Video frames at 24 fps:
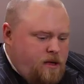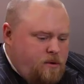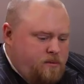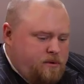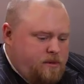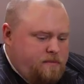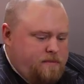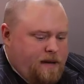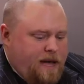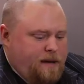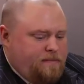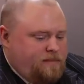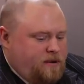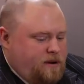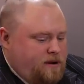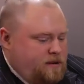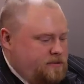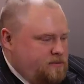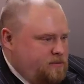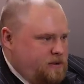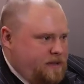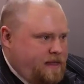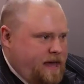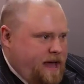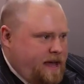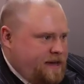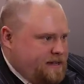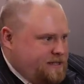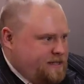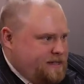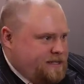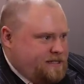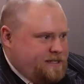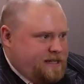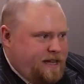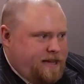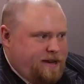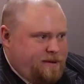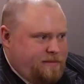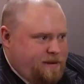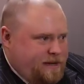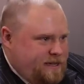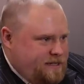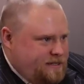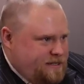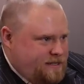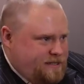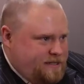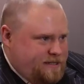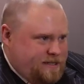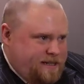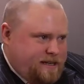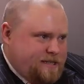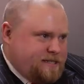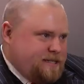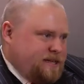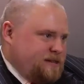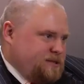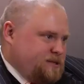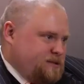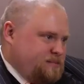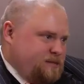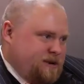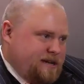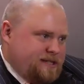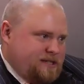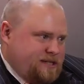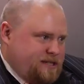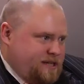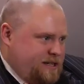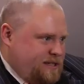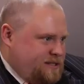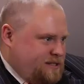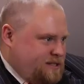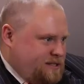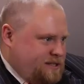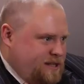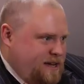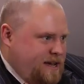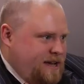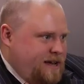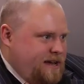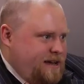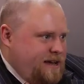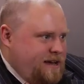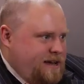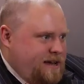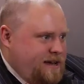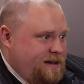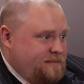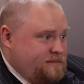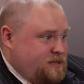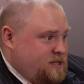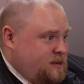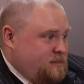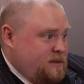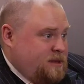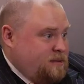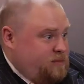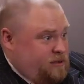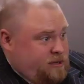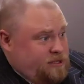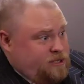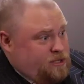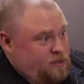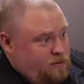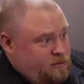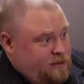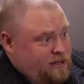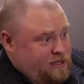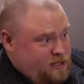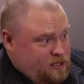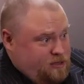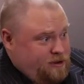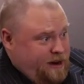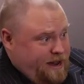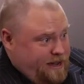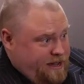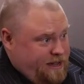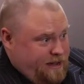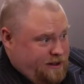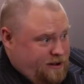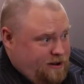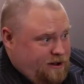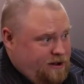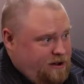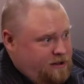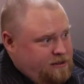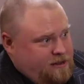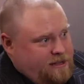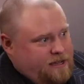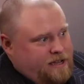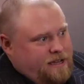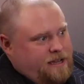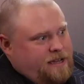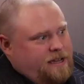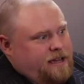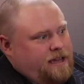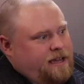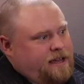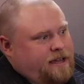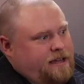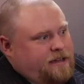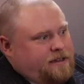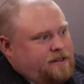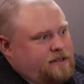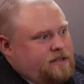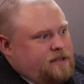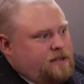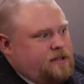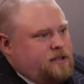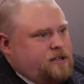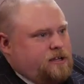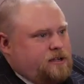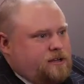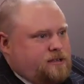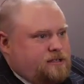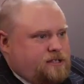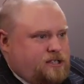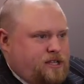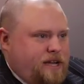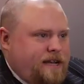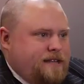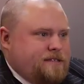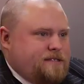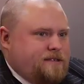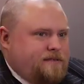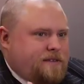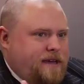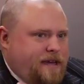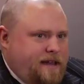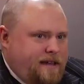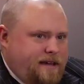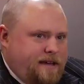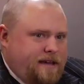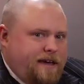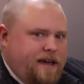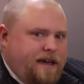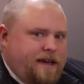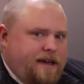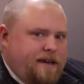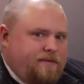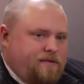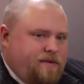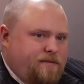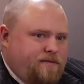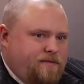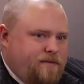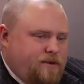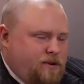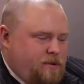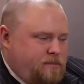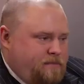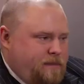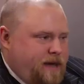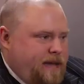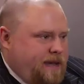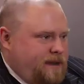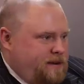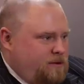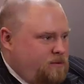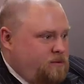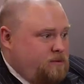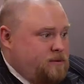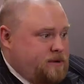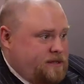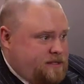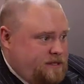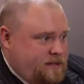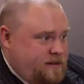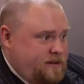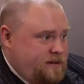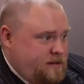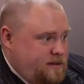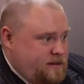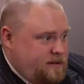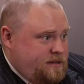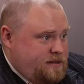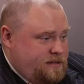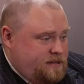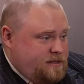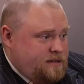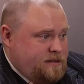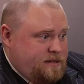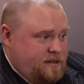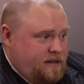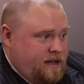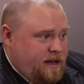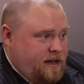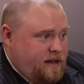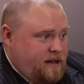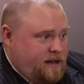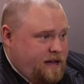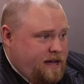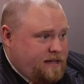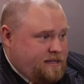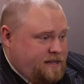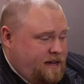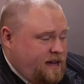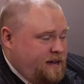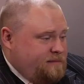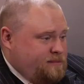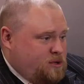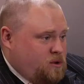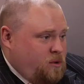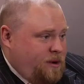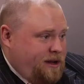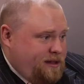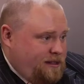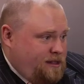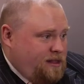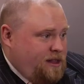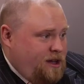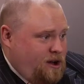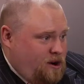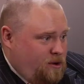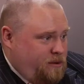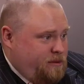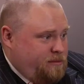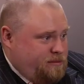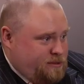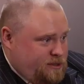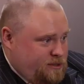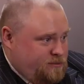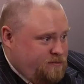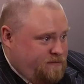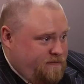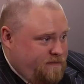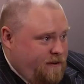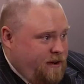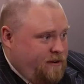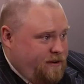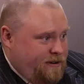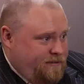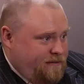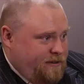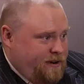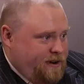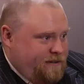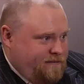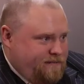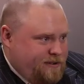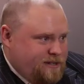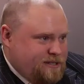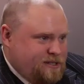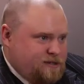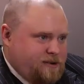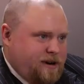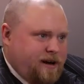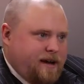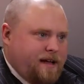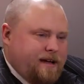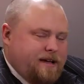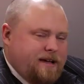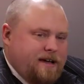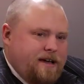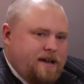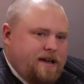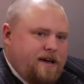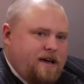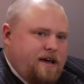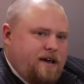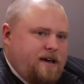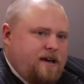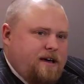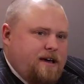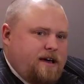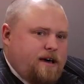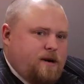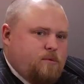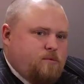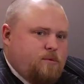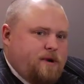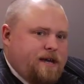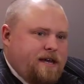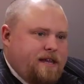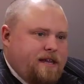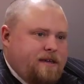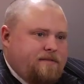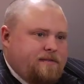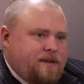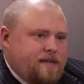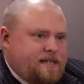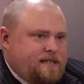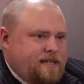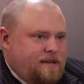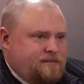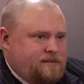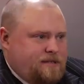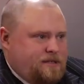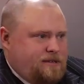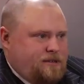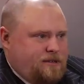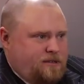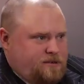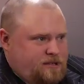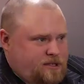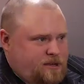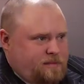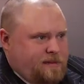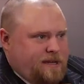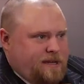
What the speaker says: with paper, with Access databases, Excel spreadsheets. Some of them wouldn't do much tracking at all. And your chance of getting a referral made was at times quite low. It was very, very frustrating. We had even attempted to do some